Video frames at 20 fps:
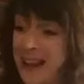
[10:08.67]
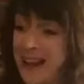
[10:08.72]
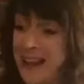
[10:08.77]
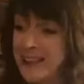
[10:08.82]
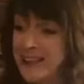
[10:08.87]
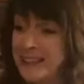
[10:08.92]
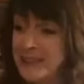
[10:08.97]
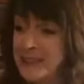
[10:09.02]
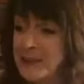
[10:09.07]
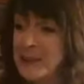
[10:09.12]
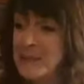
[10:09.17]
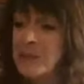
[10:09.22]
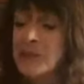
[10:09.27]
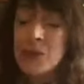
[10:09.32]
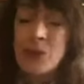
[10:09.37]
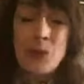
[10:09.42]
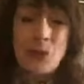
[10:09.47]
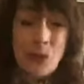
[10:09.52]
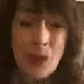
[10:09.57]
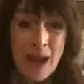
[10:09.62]
is
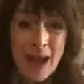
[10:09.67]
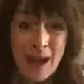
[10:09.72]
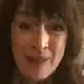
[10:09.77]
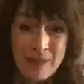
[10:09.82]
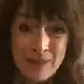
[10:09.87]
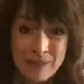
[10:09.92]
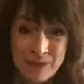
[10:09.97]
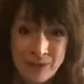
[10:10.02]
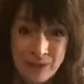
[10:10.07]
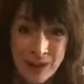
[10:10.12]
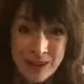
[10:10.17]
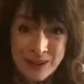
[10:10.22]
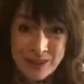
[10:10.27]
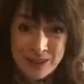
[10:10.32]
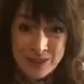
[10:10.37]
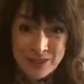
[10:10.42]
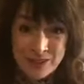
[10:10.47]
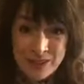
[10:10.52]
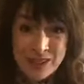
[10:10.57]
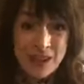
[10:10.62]
You know, I have this friend,
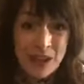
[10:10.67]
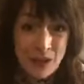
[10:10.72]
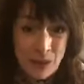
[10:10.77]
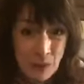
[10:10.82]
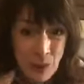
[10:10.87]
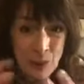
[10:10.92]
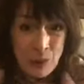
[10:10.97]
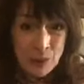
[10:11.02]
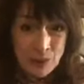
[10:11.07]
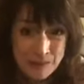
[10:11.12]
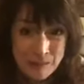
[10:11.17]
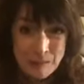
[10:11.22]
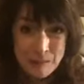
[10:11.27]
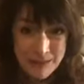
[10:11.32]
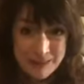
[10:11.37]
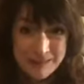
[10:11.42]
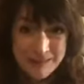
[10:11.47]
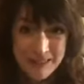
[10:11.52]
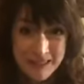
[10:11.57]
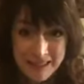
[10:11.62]
Georgina, who I also
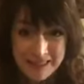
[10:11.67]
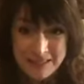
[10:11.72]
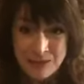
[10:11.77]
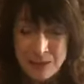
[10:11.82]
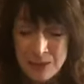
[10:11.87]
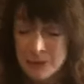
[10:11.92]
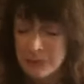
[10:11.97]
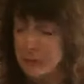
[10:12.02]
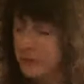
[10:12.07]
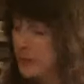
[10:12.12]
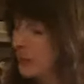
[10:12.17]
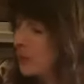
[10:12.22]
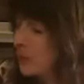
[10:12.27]
met today. Actually, we went for a